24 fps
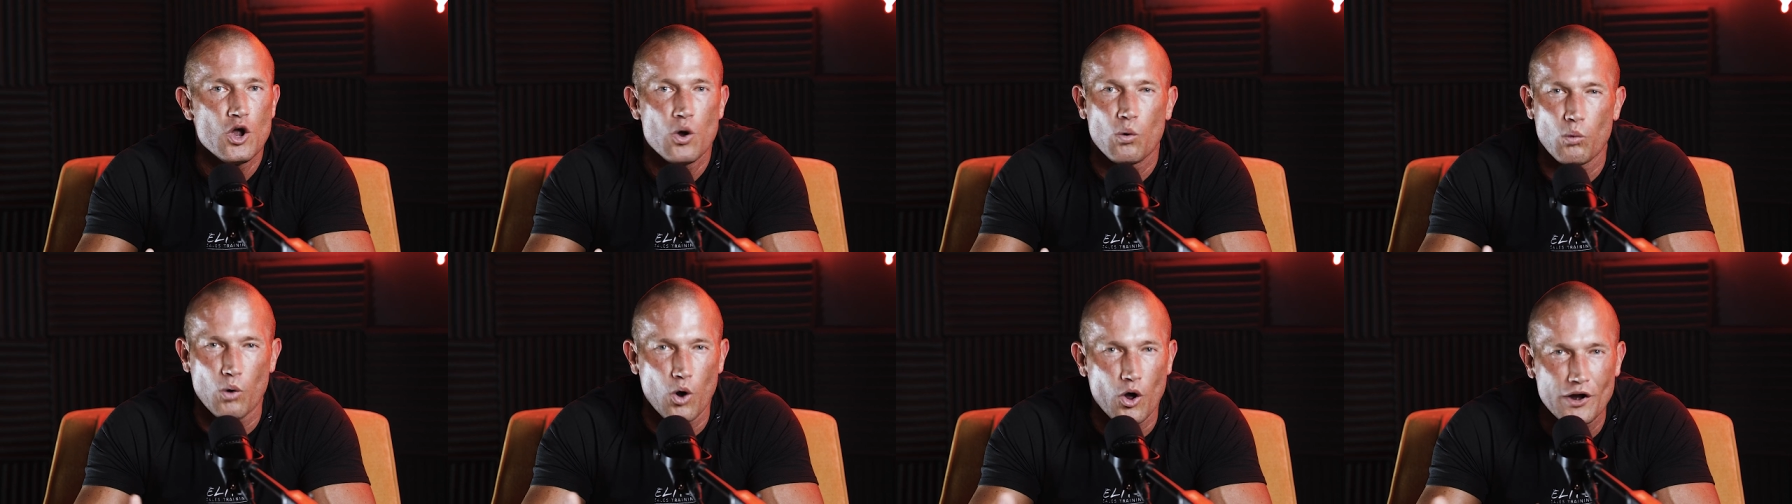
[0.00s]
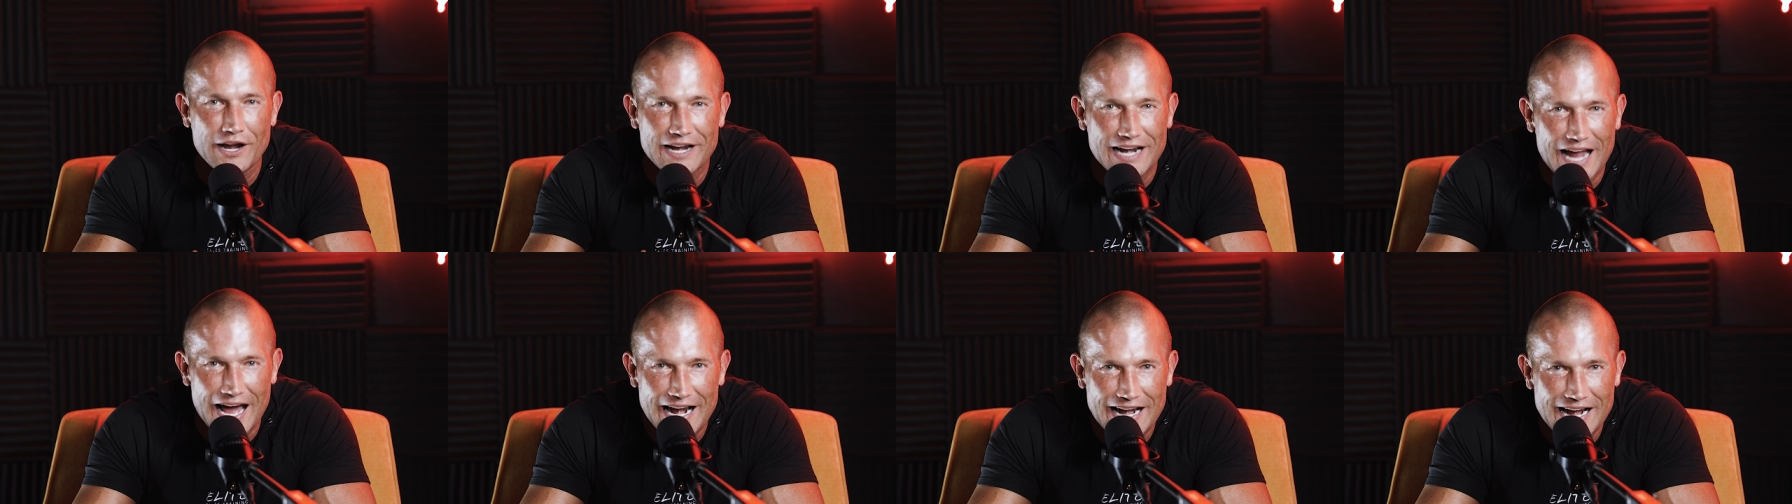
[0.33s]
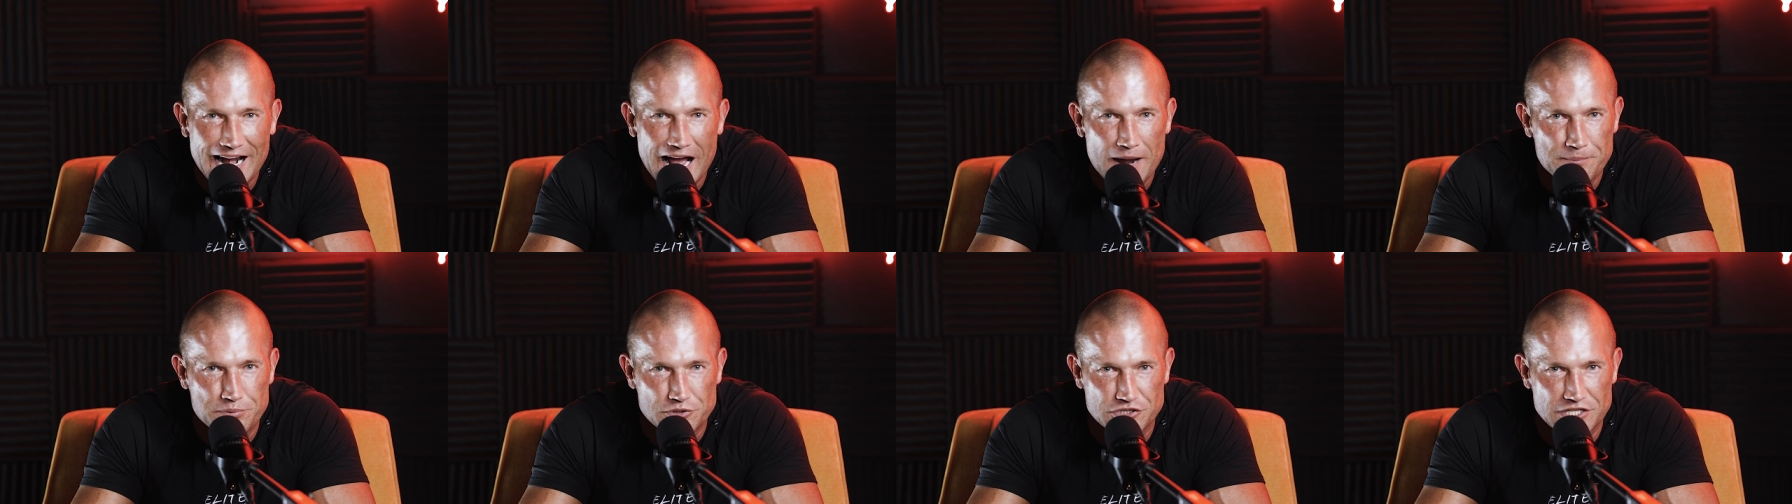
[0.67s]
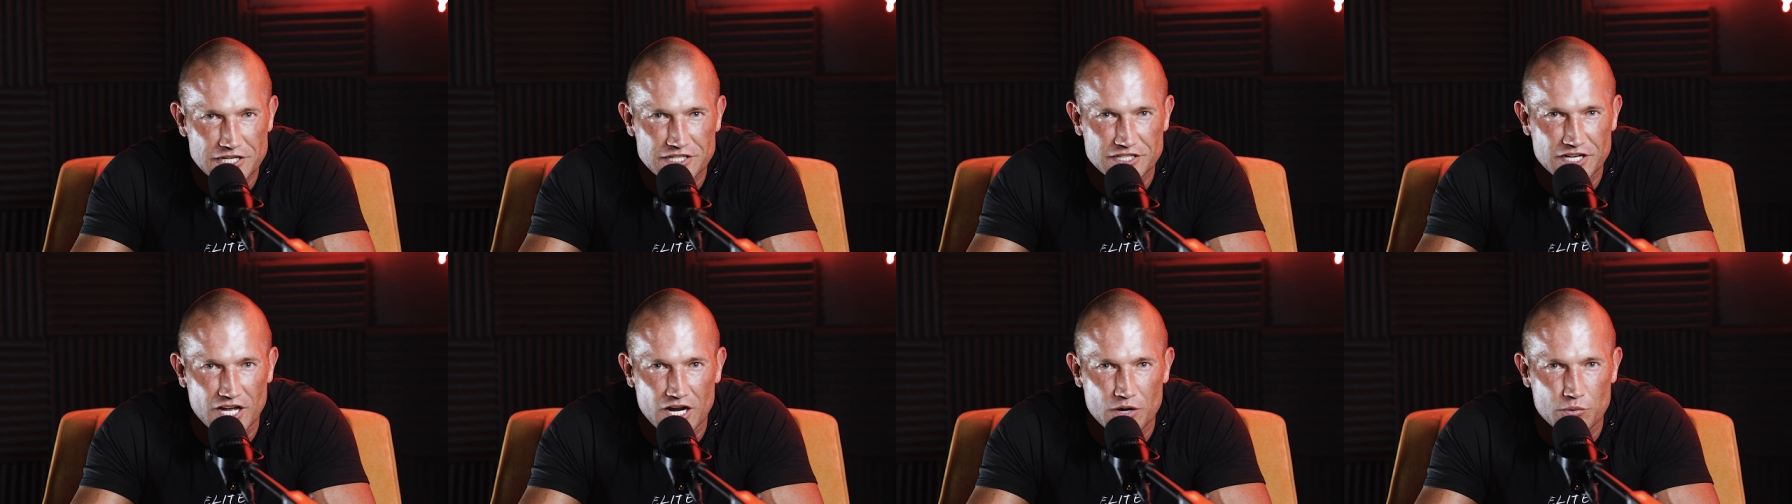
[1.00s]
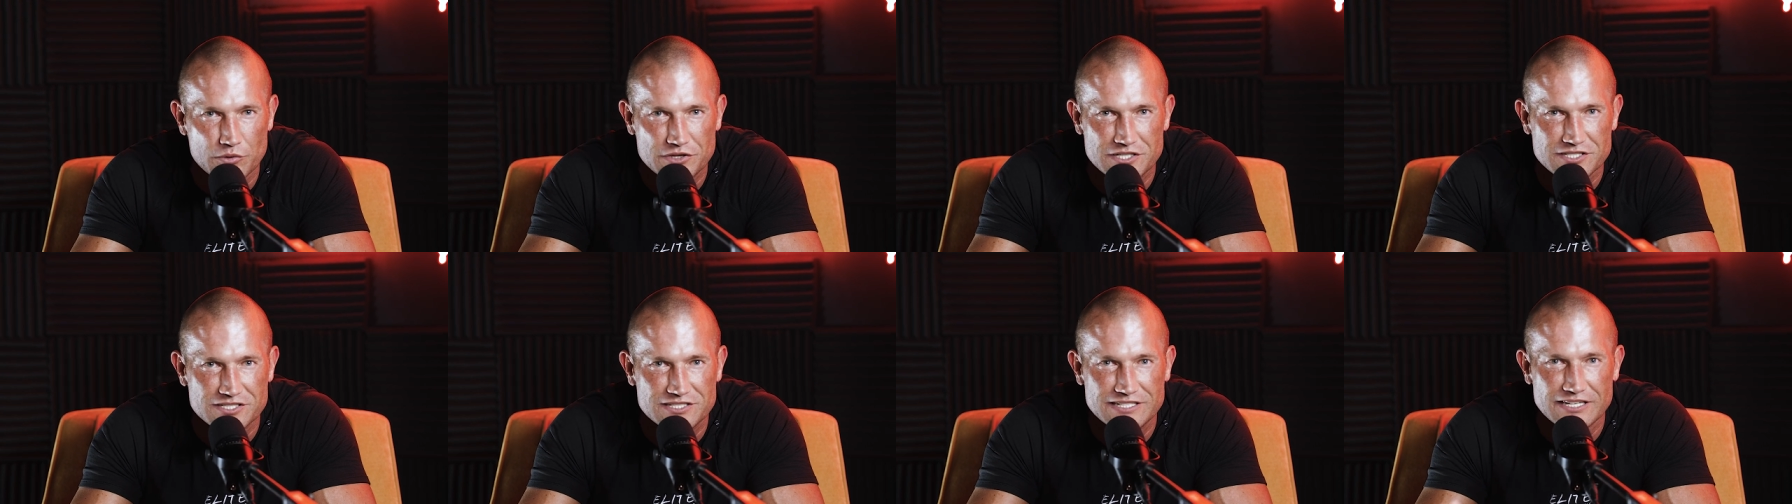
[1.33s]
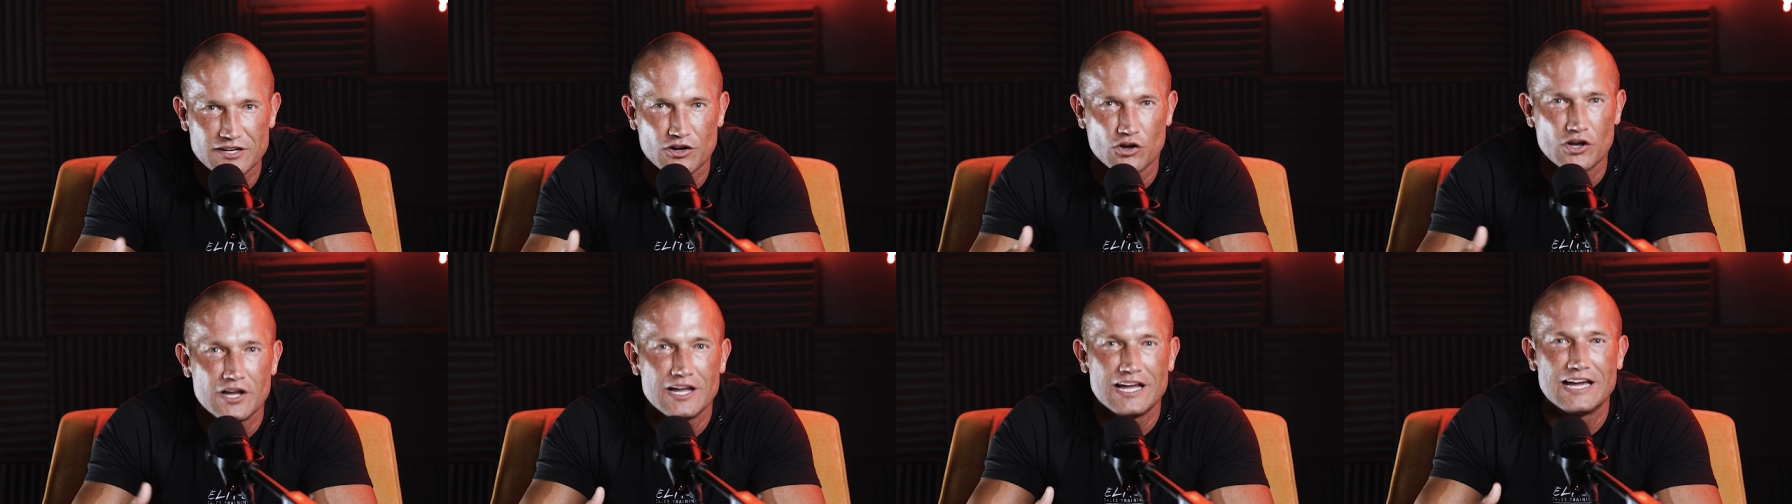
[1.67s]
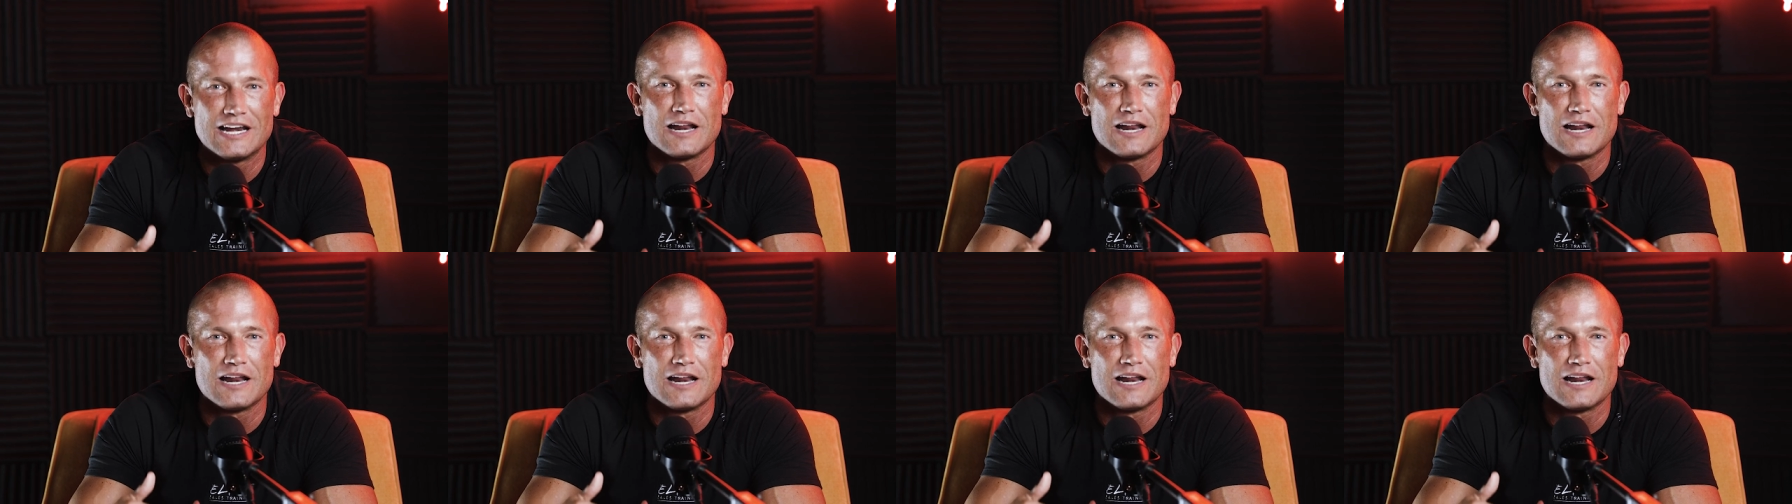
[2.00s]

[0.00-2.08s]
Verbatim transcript: we're already 99% done with this deal,